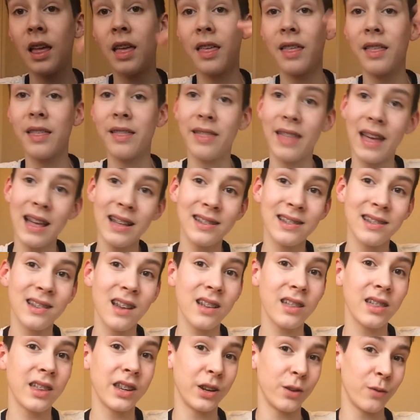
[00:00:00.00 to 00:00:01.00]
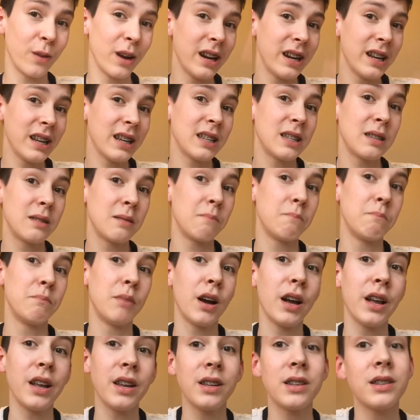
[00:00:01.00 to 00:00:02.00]
That's not the greatest,
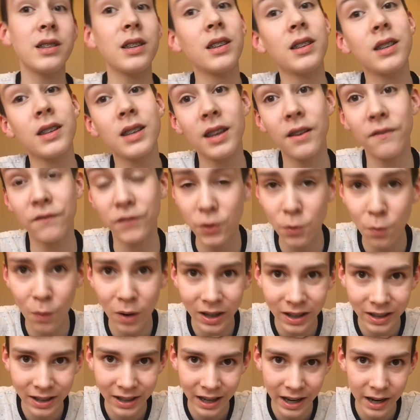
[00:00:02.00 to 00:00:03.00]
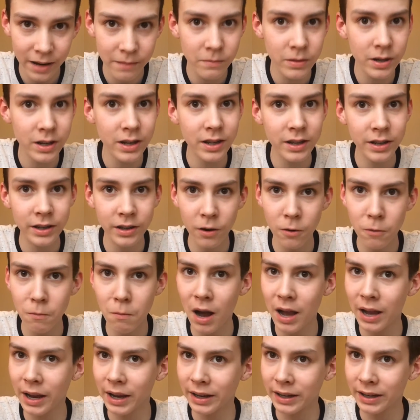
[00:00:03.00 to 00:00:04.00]
but if you want a camera, go buy
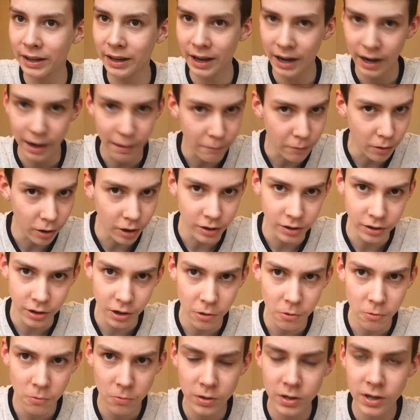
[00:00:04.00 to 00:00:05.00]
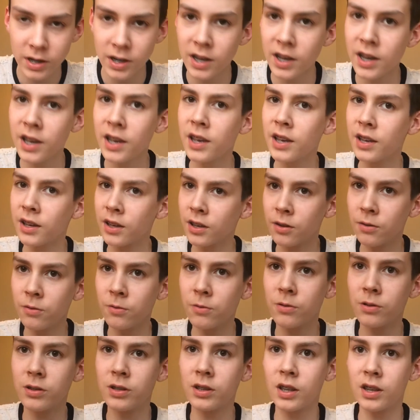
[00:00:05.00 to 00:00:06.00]
a camera. Don't
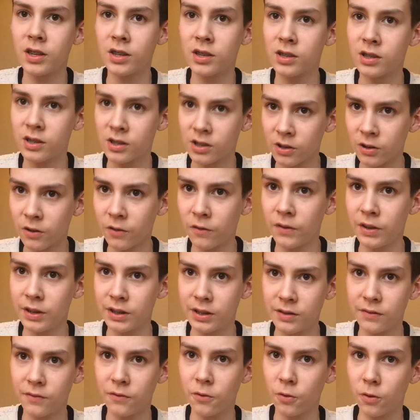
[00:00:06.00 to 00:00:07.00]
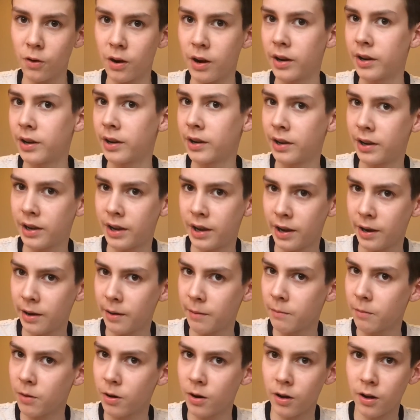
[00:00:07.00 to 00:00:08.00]
use the Surface for a
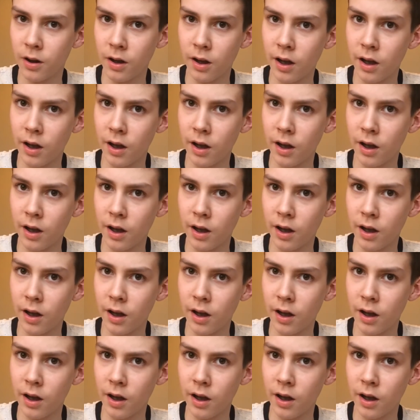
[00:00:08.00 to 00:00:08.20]
camera.